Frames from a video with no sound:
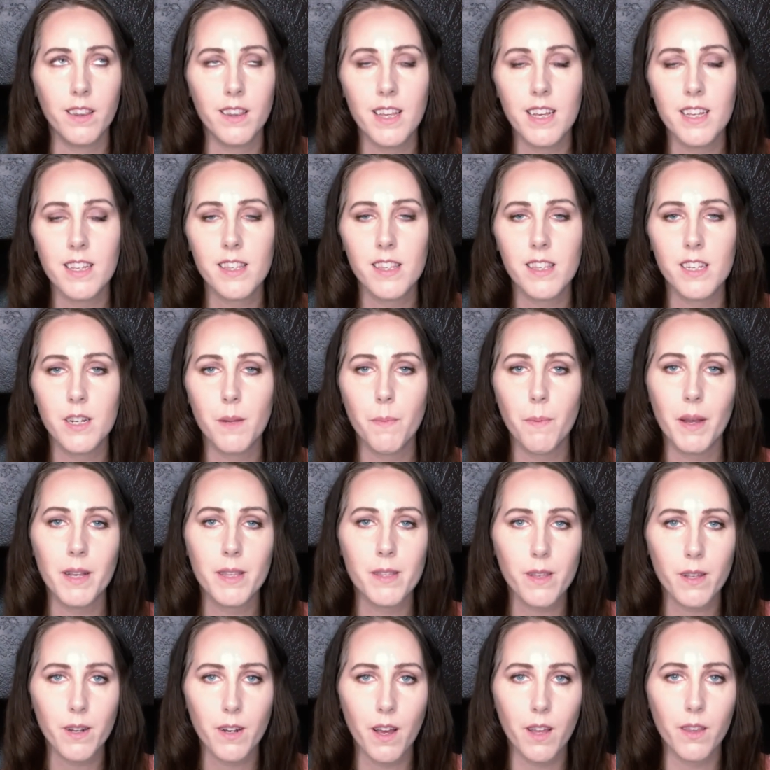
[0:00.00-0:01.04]
This
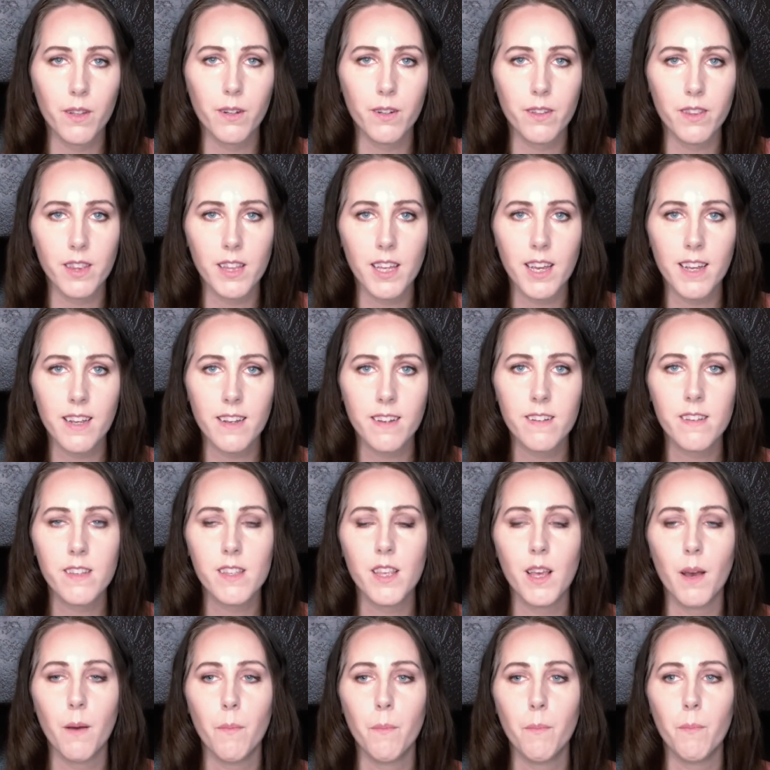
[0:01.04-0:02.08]
depends on other
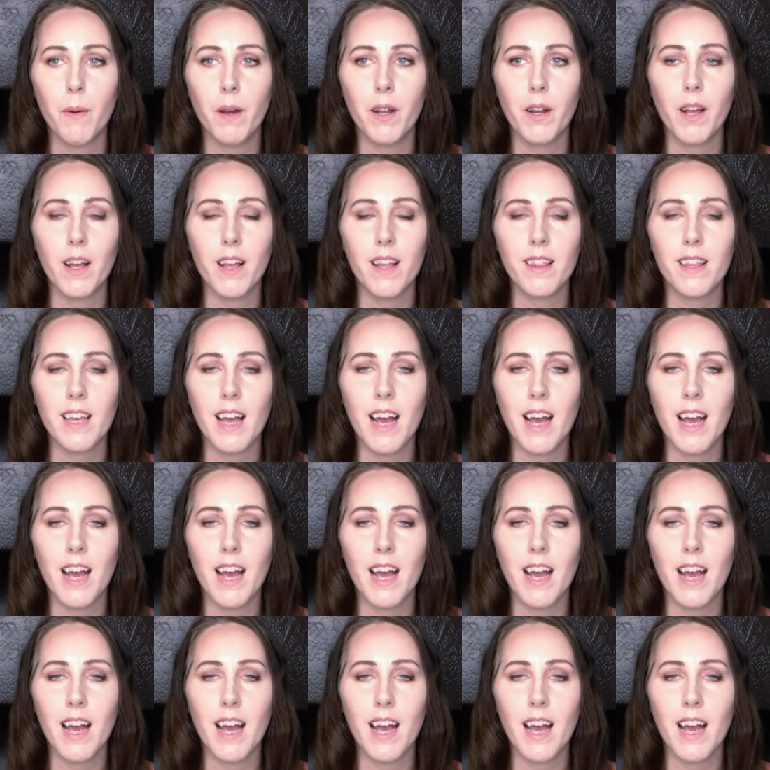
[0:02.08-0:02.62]
things, but